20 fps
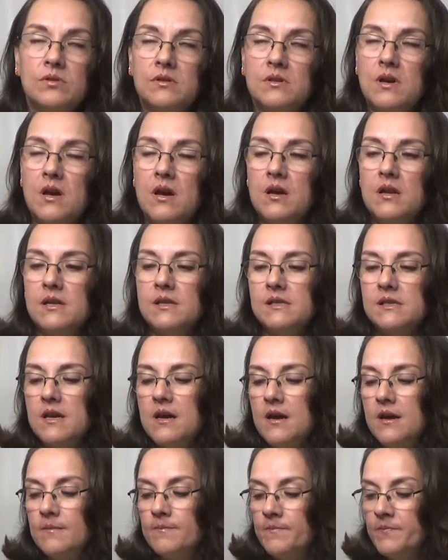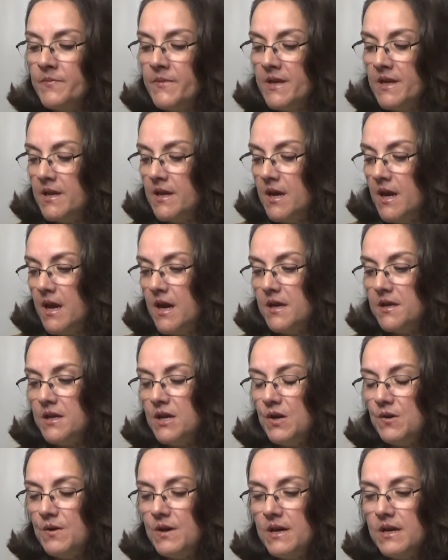God, it's hot. I
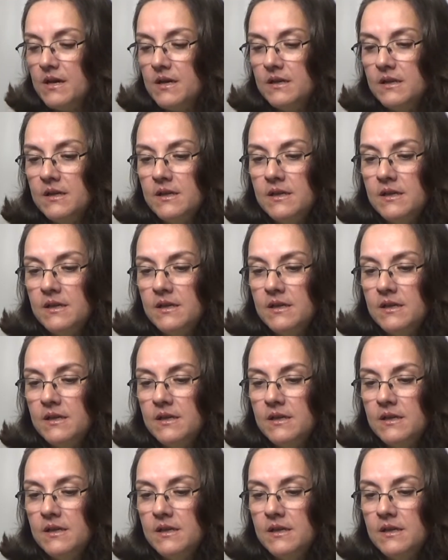know